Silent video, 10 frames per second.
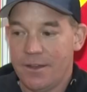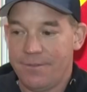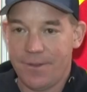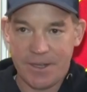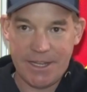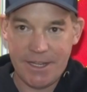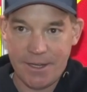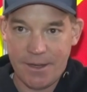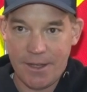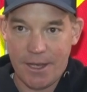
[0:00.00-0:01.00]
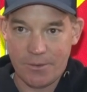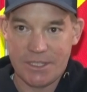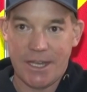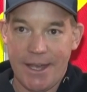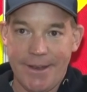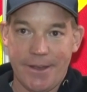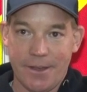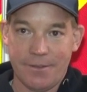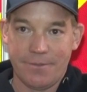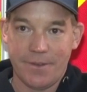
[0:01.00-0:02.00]
funding outside
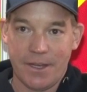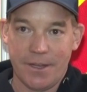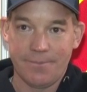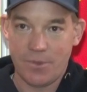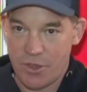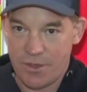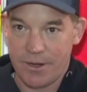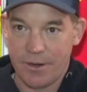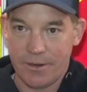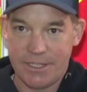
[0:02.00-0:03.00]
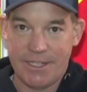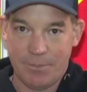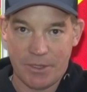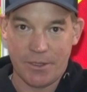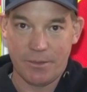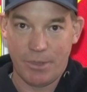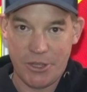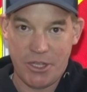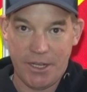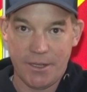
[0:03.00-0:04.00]
of uh, just our, our, typical
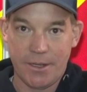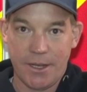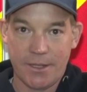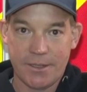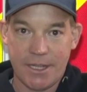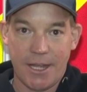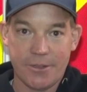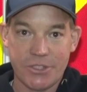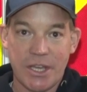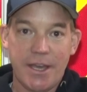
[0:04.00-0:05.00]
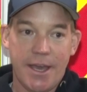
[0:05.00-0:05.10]
budgeting uh, dollars,